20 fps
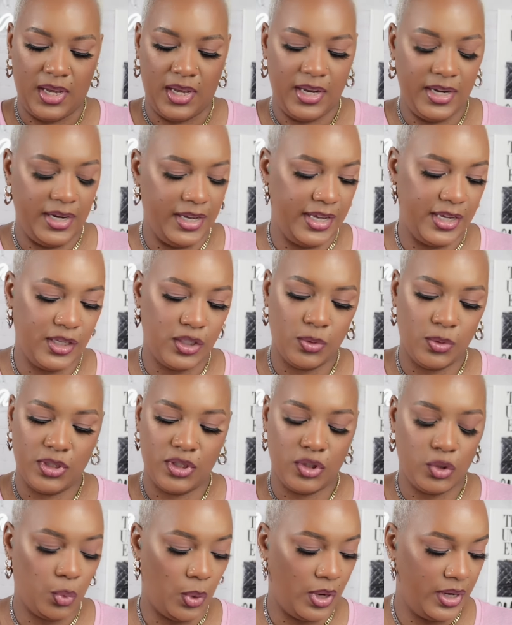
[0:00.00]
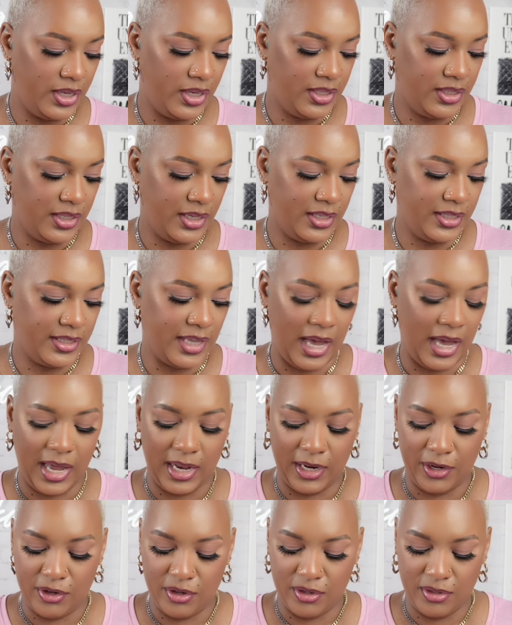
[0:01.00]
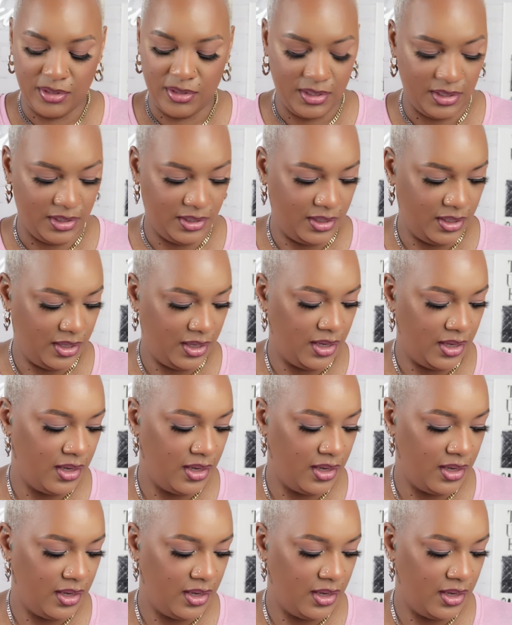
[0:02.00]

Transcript: And these was $26.